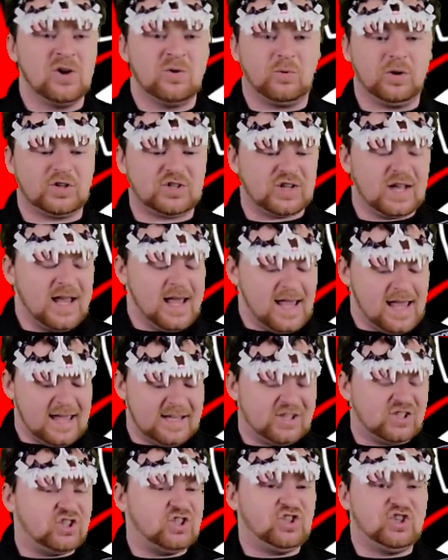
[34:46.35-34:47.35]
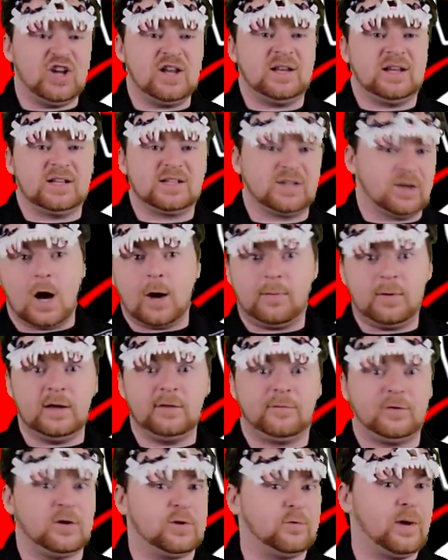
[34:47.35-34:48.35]
which is genius. I'll play
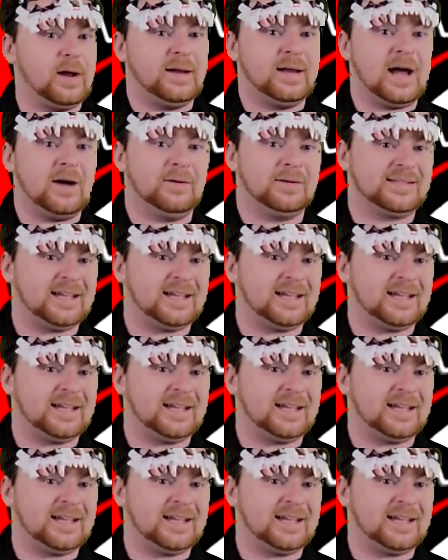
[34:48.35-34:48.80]
it for you right now.